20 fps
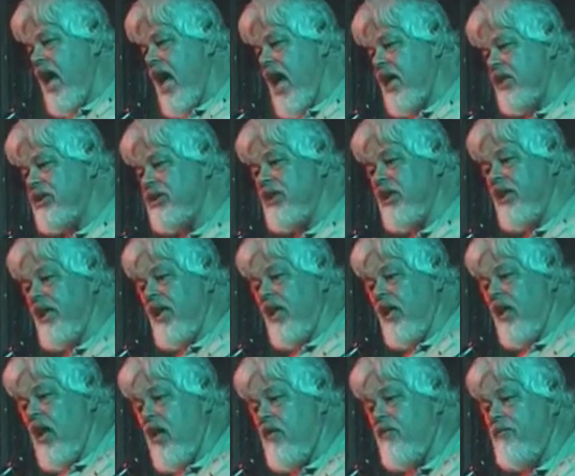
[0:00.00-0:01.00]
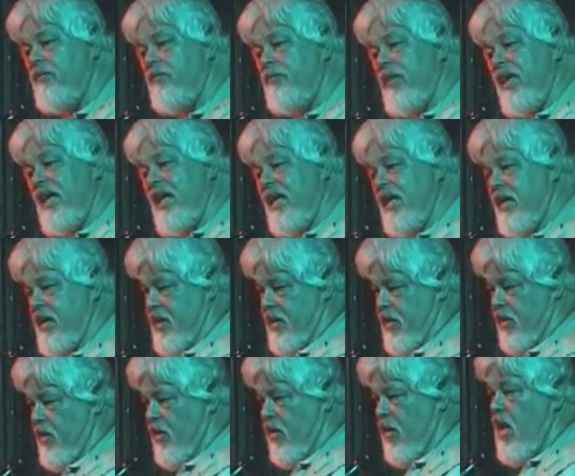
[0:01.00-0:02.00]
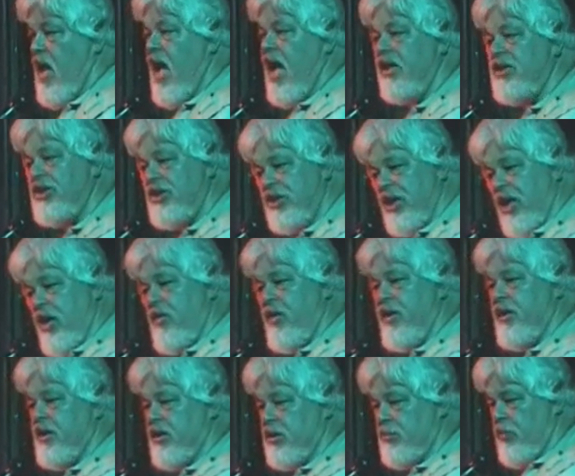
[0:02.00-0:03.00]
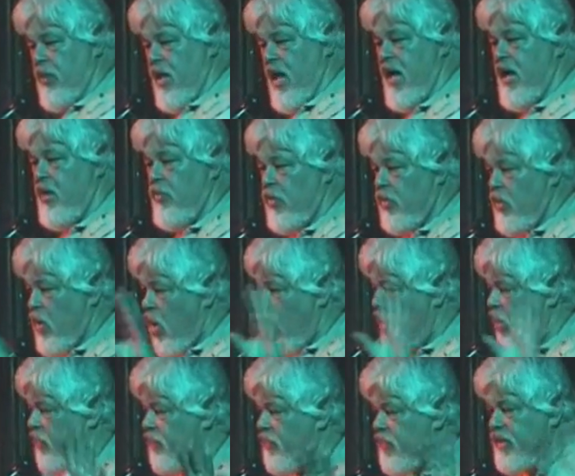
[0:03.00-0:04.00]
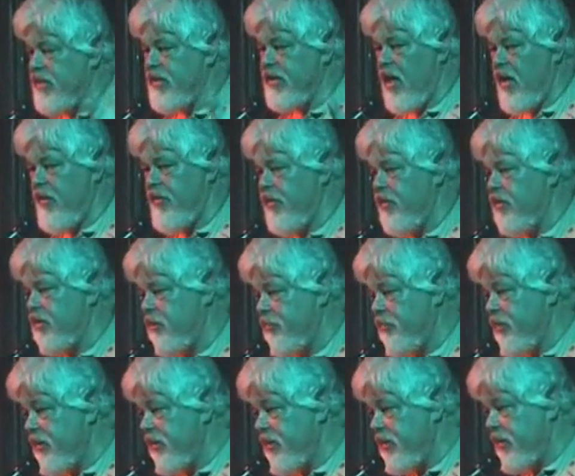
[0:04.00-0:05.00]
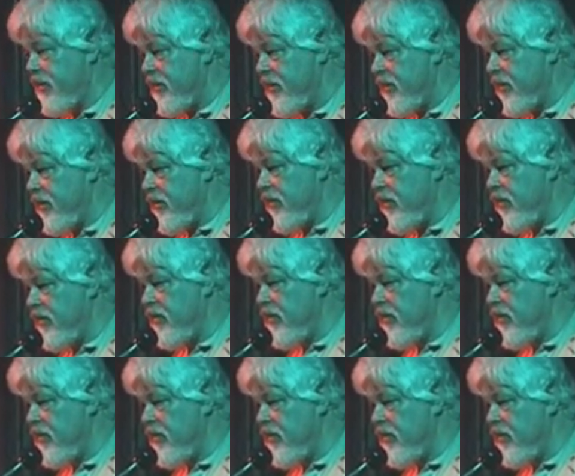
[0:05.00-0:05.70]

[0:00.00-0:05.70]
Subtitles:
actually love being here and sharing this planet with all of these other species.